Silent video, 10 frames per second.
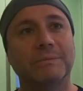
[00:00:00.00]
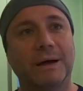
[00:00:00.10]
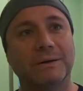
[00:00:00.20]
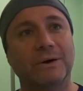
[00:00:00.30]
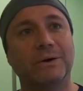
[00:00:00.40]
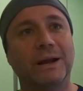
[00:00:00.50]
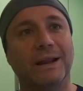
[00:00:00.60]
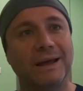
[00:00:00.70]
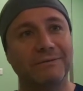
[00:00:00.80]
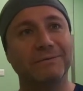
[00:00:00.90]
I'm not gonna
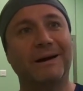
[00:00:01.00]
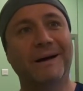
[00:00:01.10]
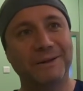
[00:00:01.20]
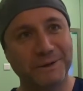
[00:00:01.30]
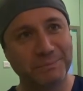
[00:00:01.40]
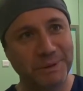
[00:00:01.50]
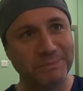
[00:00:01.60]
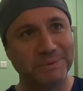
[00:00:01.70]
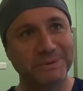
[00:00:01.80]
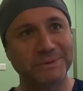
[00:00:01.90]
let other
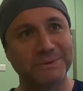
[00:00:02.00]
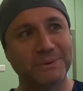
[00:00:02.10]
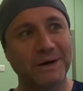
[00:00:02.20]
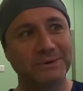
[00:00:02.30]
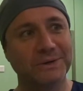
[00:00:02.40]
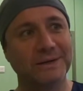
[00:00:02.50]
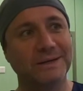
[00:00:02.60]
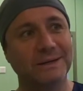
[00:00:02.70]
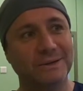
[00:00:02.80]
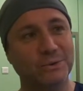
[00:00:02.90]
people to
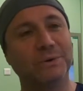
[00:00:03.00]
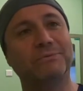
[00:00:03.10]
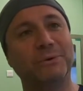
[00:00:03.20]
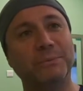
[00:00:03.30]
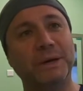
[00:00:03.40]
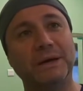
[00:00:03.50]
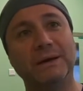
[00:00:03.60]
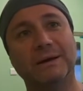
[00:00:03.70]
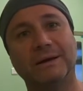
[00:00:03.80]
actually do it for me,